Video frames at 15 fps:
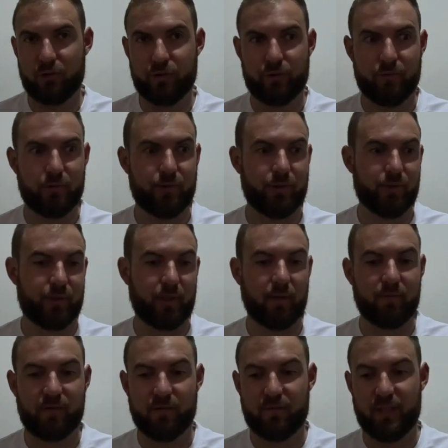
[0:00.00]
shoes and
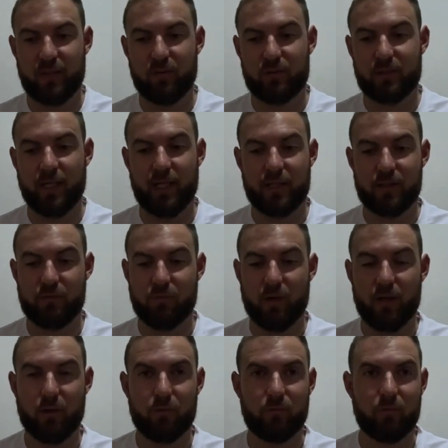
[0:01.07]
stuff Tiffany looked at as
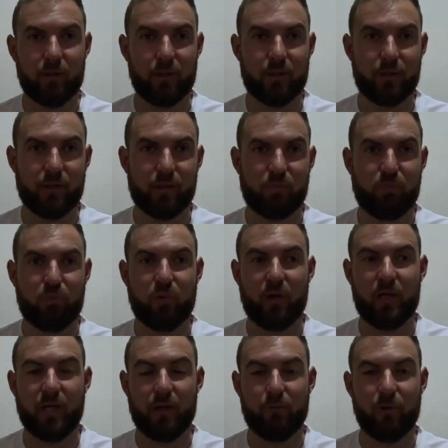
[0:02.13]
well, which is
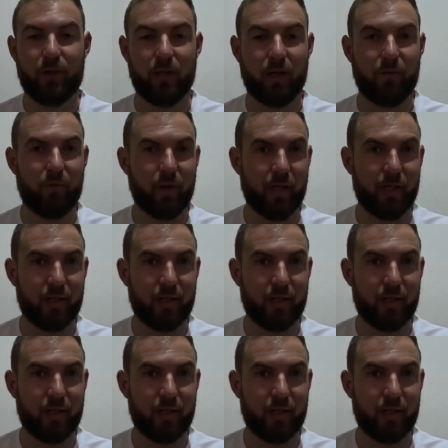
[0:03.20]
pretty unreal over there.